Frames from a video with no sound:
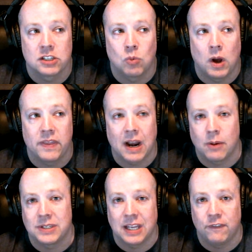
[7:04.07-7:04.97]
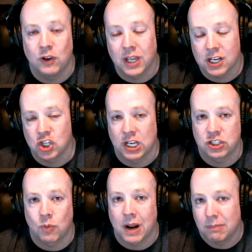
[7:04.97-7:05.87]
is one that I would say if you get a chance
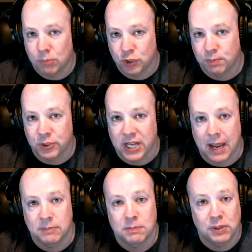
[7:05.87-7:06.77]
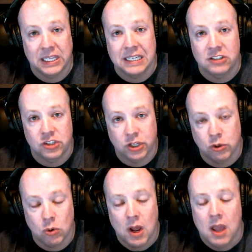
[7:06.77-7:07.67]
to ride it multiple times, please
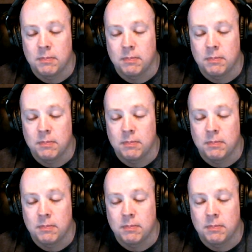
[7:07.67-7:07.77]
do,